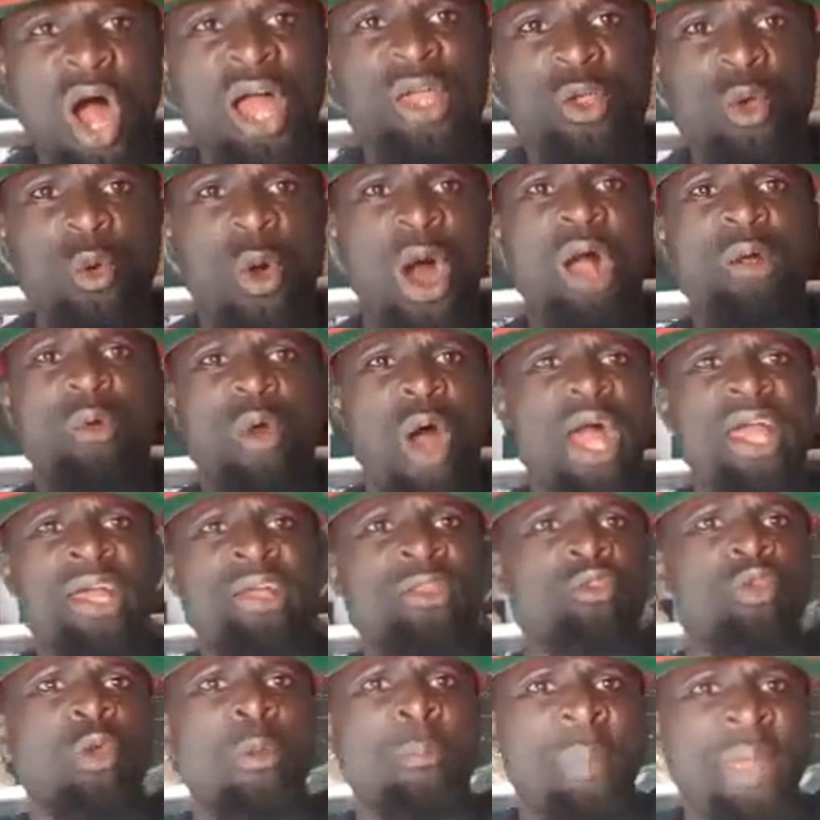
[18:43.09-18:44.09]
or you are
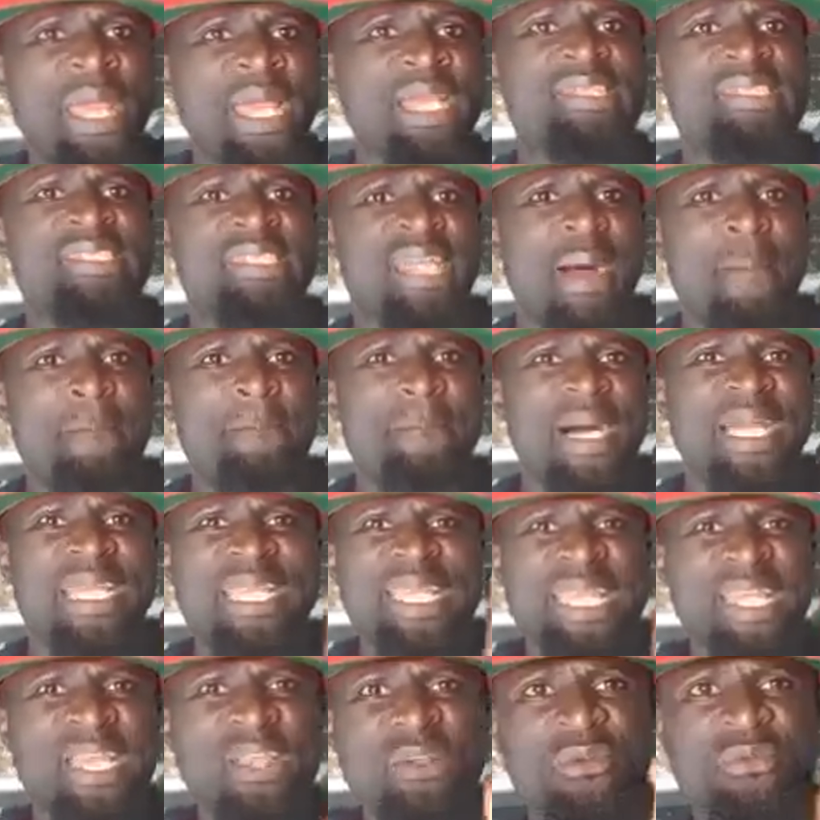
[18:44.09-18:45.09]
going to be
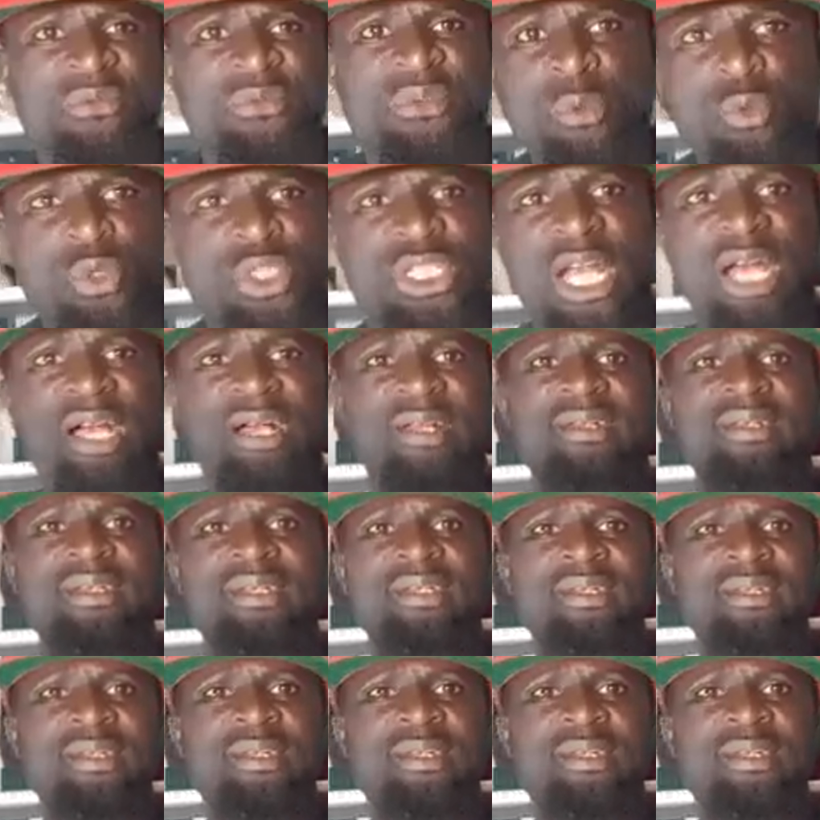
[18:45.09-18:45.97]
somebody in future.